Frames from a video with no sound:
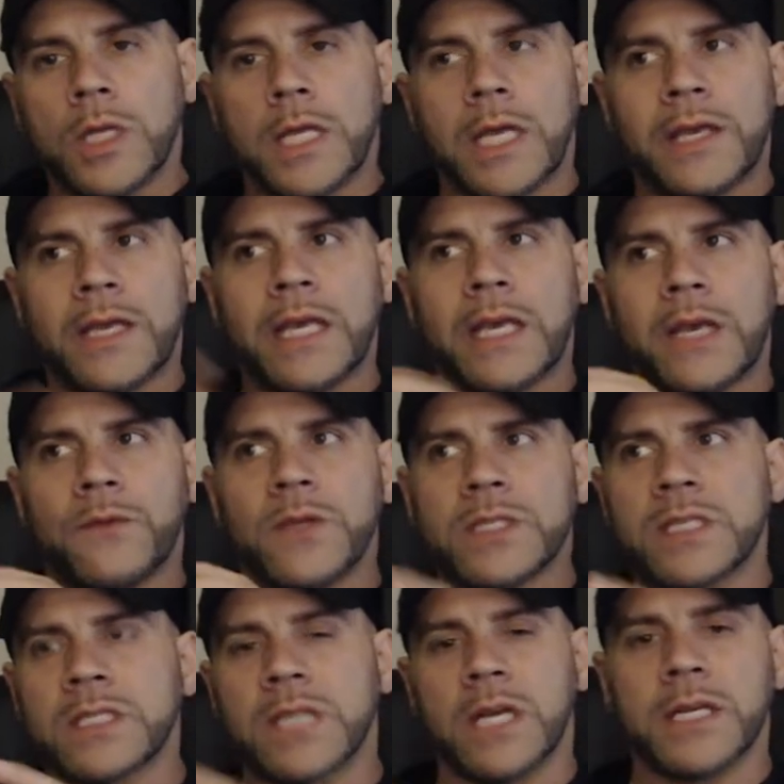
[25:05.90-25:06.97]
if it's
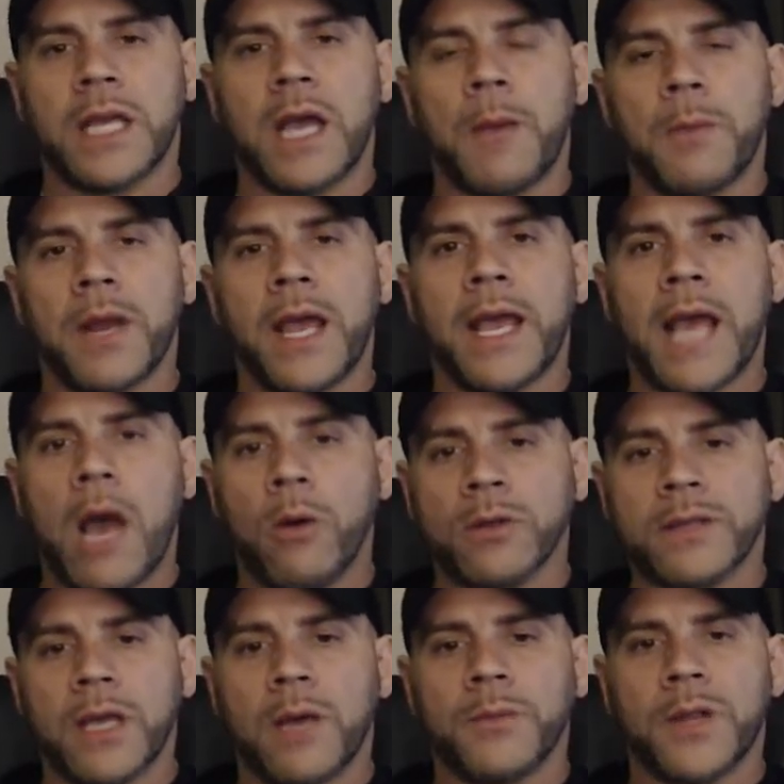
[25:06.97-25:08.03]
a Sunday, I'm going to hang out with
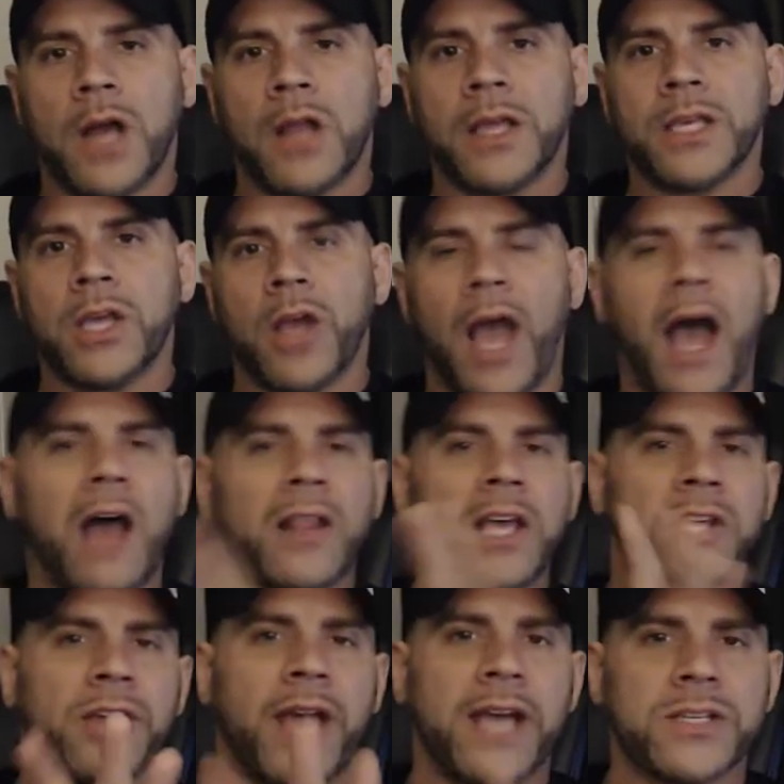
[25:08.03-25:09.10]
them. Then I'll let you. I'll
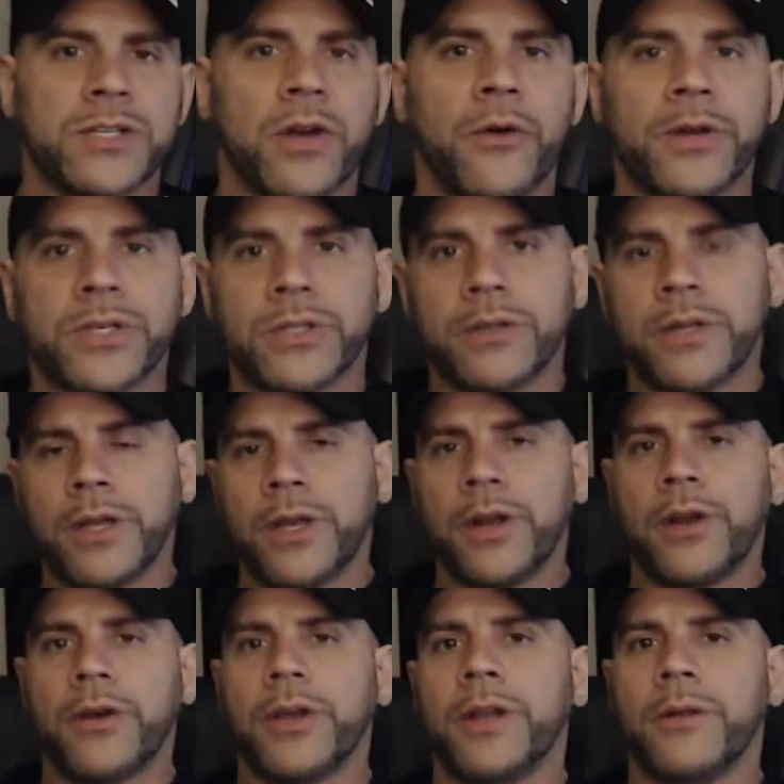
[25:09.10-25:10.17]
let you guys know, and you
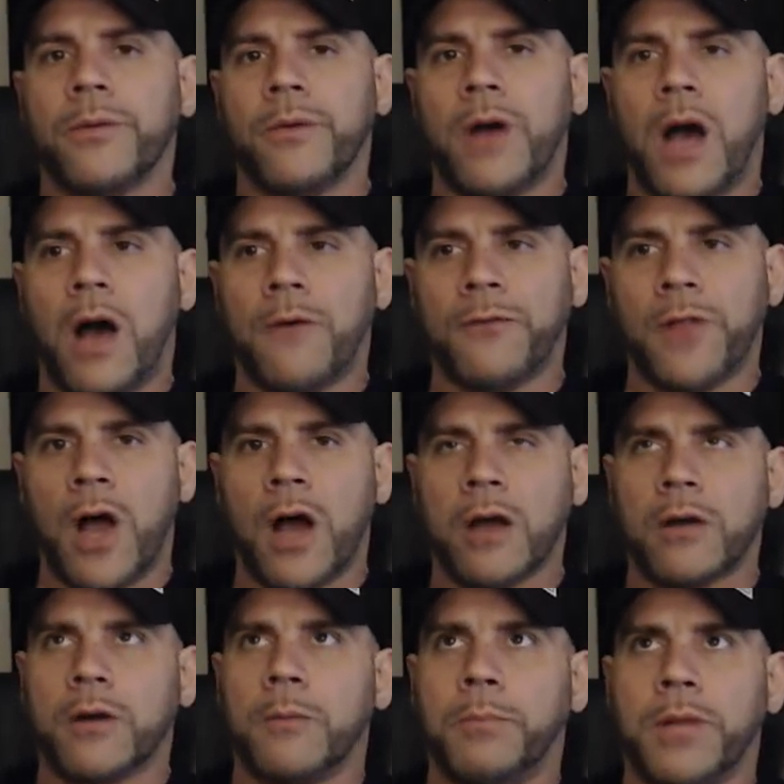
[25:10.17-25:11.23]
know, it, I'll vlog
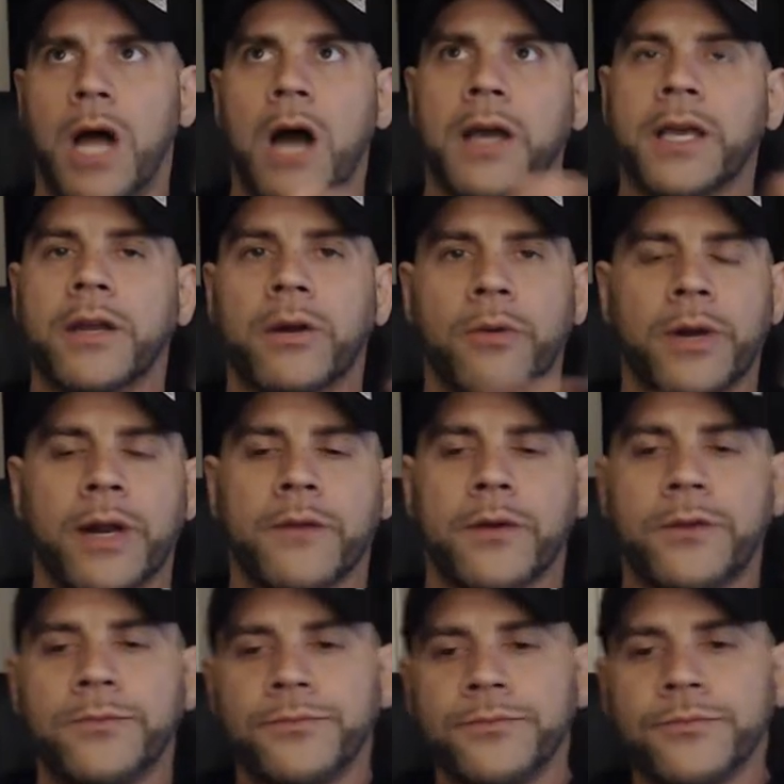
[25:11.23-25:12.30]
or blog it or
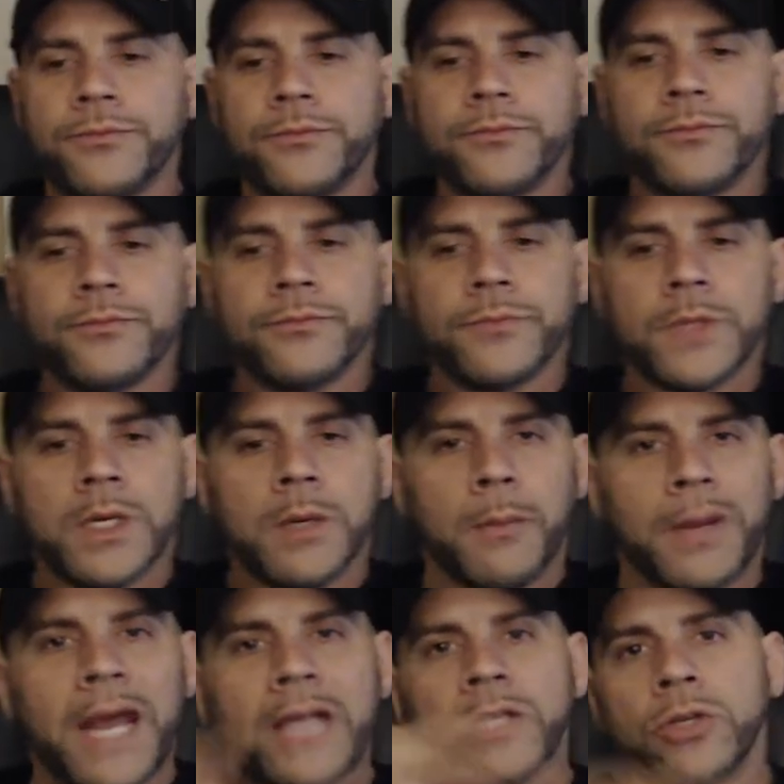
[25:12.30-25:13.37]
whatever.
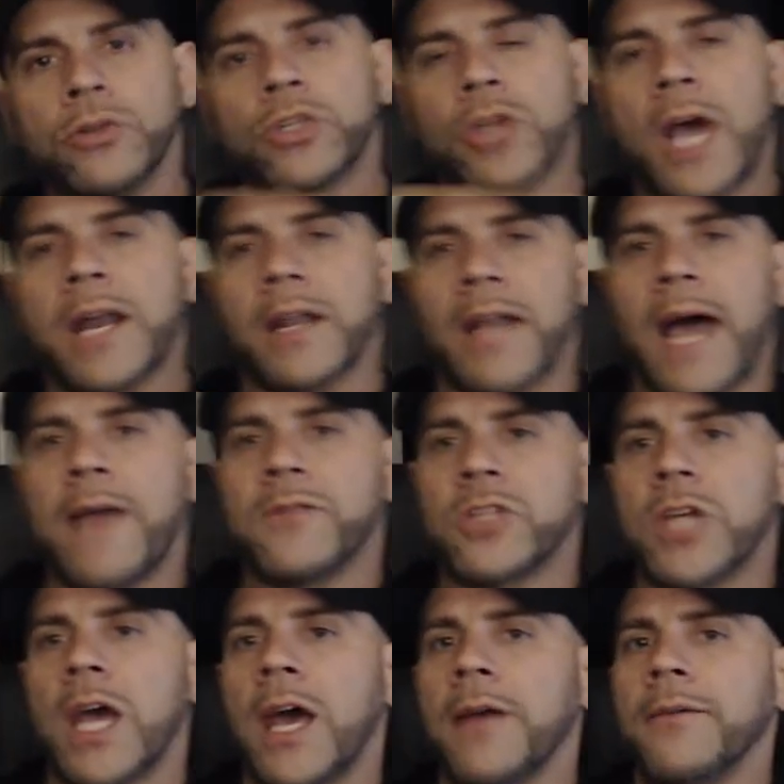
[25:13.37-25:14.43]
But I do try to live
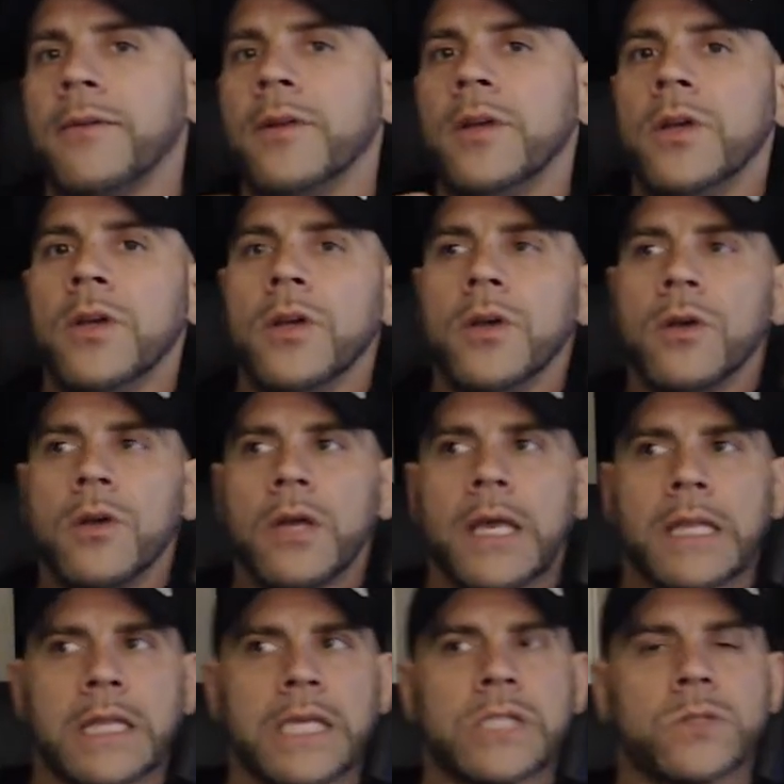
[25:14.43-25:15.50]
chat
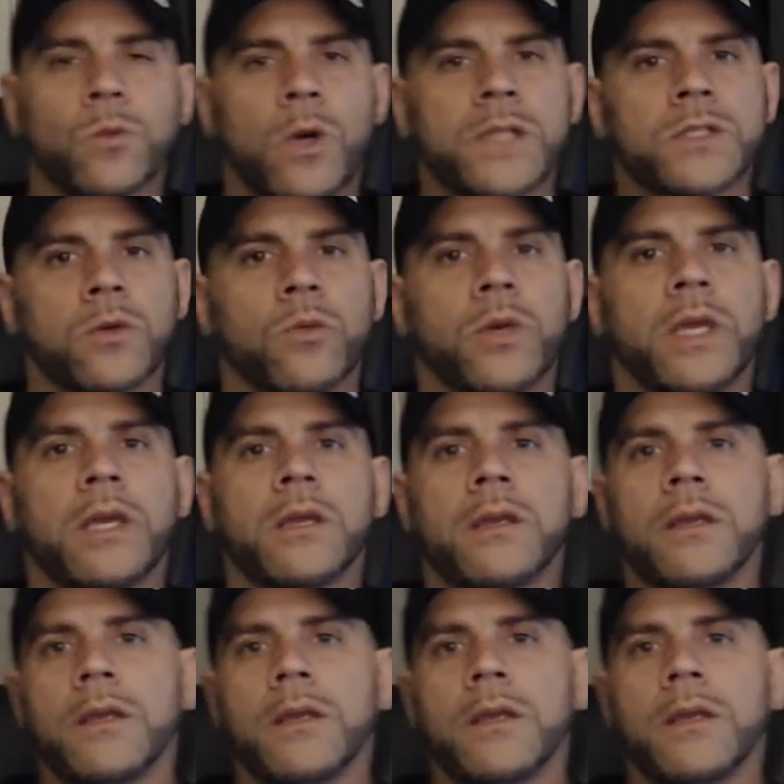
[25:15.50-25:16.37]
at least once a week.